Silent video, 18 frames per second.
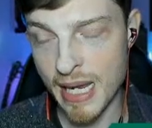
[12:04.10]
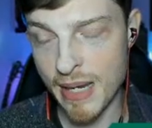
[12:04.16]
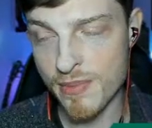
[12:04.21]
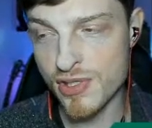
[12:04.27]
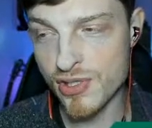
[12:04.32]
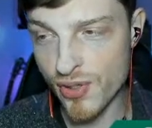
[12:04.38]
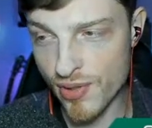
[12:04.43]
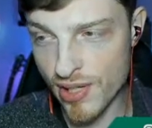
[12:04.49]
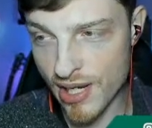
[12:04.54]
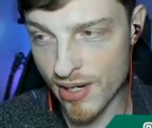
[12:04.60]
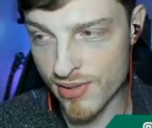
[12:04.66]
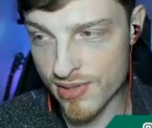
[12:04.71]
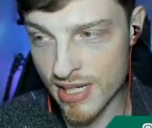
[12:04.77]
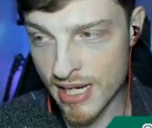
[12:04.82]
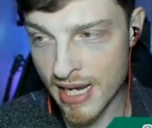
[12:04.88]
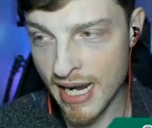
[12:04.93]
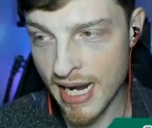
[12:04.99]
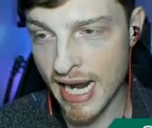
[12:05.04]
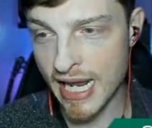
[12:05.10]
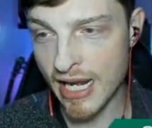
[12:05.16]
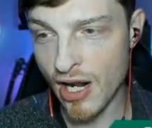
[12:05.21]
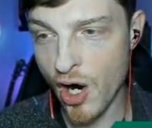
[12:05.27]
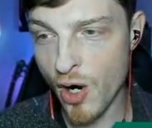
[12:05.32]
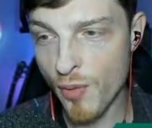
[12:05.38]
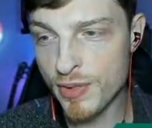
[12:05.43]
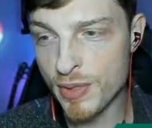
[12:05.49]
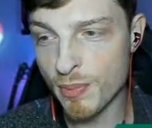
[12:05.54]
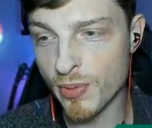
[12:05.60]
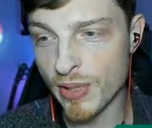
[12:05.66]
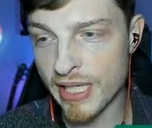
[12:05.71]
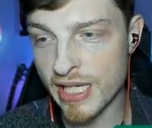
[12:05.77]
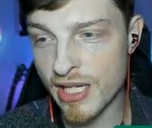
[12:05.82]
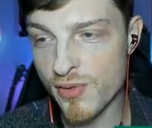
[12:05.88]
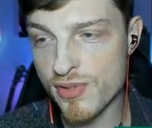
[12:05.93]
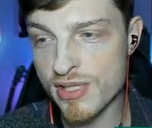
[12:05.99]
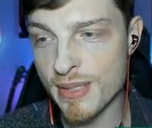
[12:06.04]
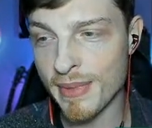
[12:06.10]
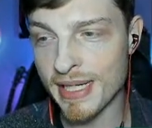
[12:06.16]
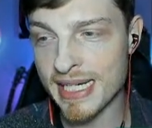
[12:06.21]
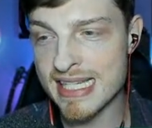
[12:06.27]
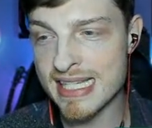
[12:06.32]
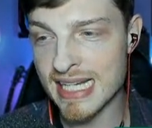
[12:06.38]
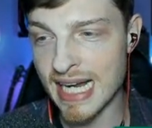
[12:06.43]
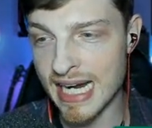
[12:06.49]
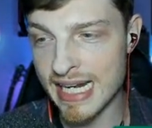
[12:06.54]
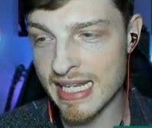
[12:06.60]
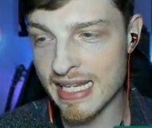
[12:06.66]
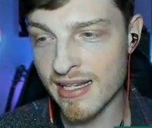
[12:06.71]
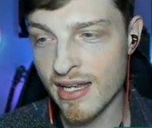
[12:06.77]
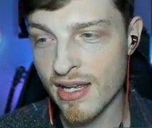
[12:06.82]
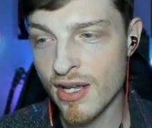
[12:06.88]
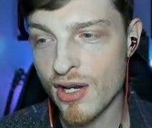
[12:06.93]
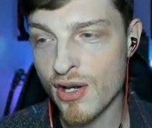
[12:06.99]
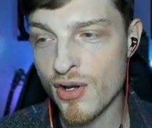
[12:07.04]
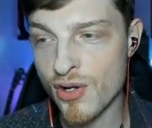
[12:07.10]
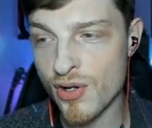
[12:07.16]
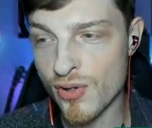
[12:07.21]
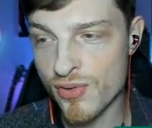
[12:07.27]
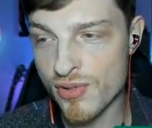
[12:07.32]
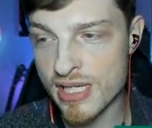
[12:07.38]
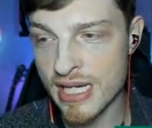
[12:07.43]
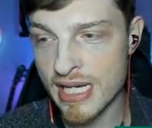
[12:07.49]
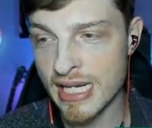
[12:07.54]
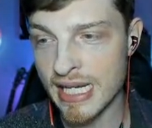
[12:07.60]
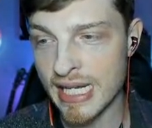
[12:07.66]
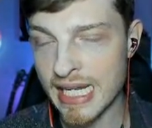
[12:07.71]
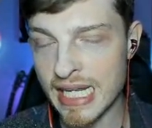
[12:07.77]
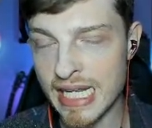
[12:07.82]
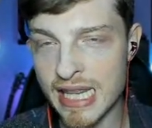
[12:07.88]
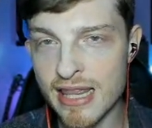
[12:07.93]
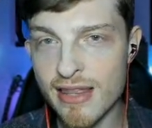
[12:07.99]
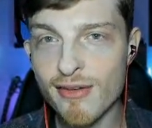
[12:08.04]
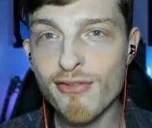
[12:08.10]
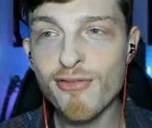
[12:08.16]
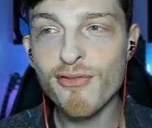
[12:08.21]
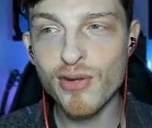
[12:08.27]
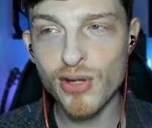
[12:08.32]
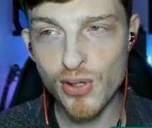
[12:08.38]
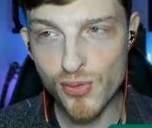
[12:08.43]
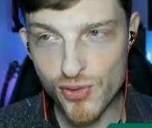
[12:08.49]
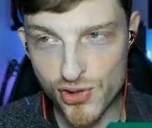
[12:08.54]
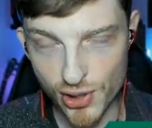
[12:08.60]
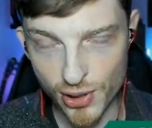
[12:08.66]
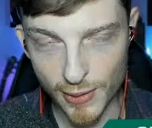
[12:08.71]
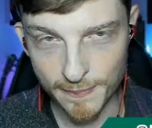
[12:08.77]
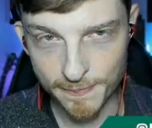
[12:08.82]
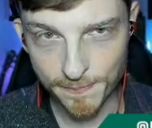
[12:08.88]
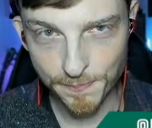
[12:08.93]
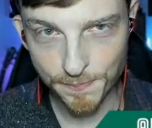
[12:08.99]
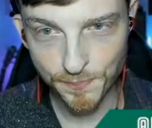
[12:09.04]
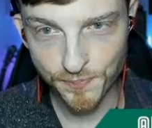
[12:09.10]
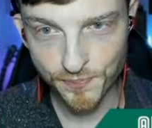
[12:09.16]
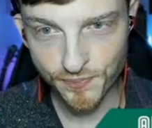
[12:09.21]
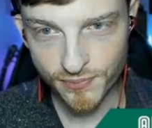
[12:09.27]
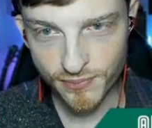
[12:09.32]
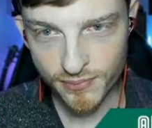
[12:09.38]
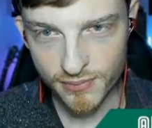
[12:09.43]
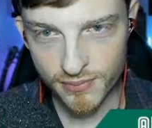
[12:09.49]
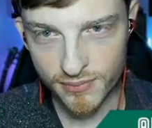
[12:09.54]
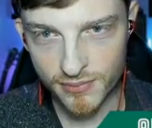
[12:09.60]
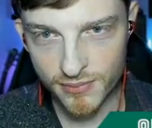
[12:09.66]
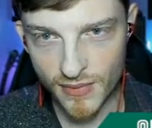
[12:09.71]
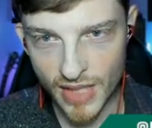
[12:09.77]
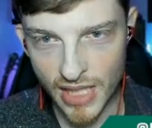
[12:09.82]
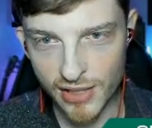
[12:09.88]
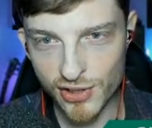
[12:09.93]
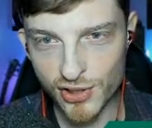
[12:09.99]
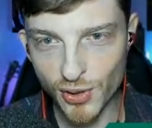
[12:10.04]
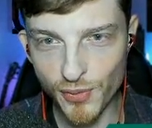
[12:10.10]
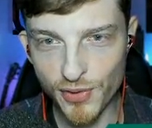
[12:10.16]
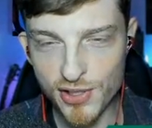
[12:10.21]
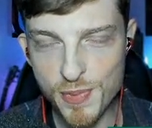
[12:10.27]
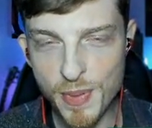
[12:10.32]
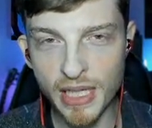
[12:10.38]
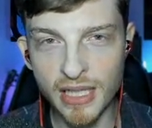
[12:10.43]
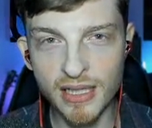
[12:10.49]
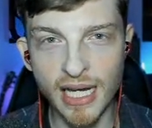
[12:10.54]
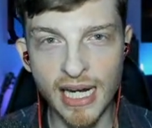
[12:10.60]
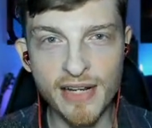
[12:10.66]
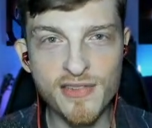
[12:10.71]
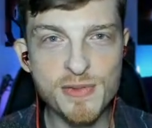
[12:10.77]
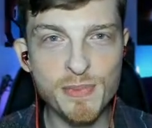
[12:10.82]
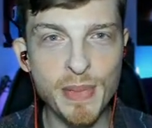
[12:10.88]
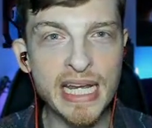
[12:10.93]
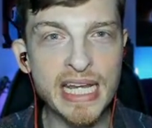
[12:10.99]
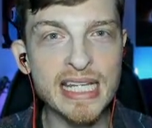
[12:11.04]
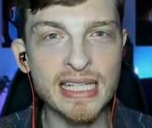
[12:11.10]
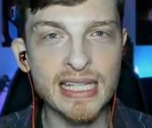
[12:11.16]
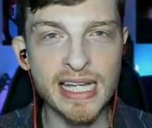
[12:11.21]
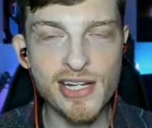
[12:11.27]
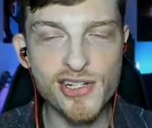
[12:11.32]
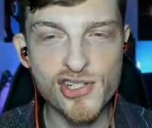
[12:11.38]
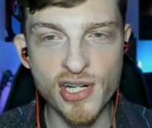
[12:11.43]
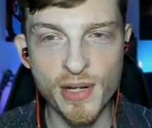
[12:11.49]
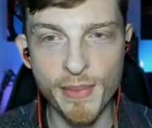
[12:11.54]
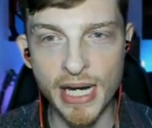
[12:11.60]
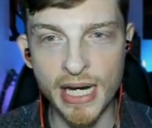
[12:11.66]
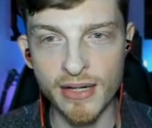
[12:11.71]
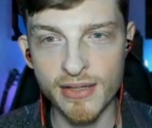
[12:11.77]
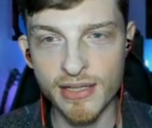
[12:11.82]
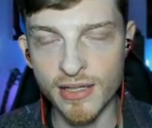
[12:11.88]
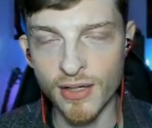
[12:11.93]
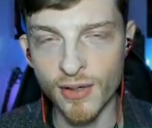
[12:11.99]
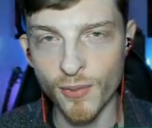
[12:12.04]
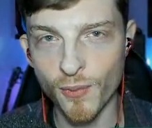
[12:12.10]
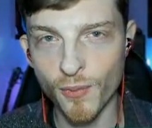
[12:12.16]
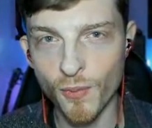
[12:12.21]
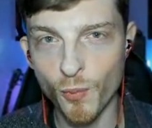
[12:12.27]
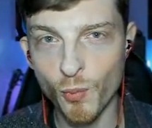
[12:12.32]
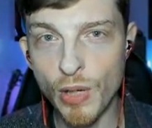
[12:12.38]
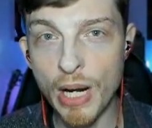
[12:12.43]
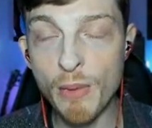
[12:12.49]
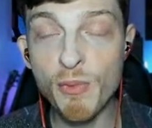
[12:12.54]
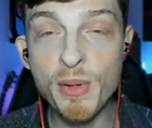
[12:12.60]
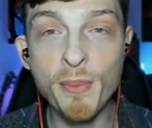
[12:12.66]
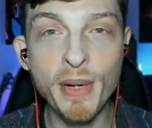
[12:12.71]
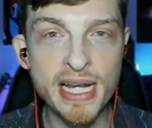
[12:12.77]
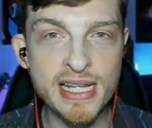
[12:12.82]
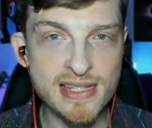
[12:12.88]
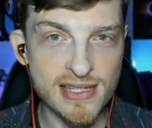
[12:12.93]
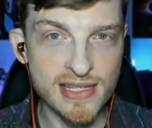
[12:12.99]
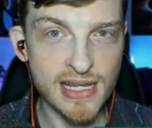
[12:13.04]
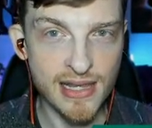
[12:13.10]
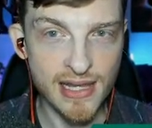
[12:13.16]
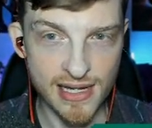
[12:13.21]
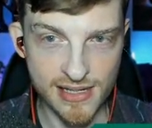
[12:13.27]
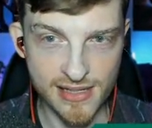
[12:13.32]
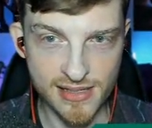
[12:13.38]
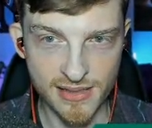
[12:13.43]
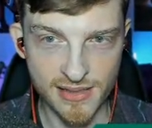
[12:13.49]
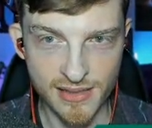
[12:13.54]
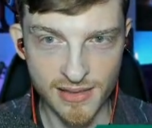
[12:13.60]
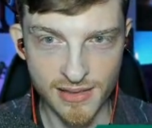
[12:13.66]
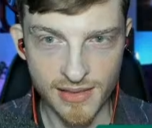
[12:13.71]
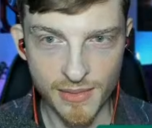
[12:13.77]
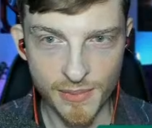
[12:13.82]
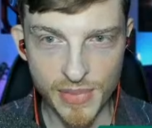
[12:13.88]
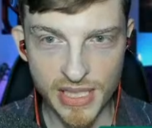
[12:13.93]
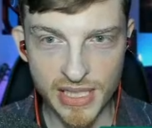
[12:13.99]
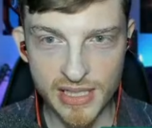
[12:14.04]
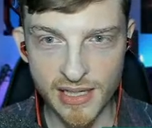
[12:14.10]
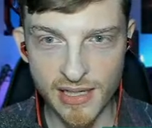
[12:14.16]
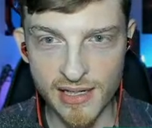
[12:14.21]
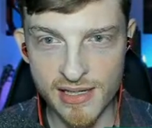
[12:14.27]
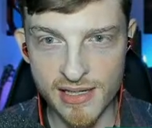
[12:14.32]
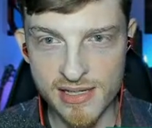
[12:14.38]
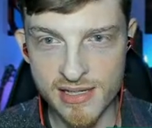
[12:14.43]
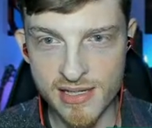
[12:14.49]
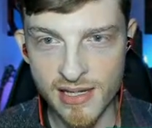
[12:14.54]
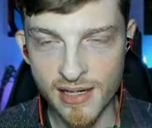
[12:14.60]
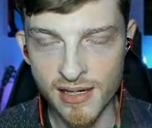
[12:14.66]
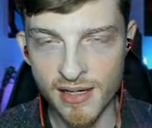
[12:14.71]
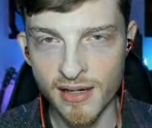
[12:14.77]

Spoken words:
Game Studios and hope to bring you some exciting news in the future. So there's been a lot of speculation about, when we might see this, because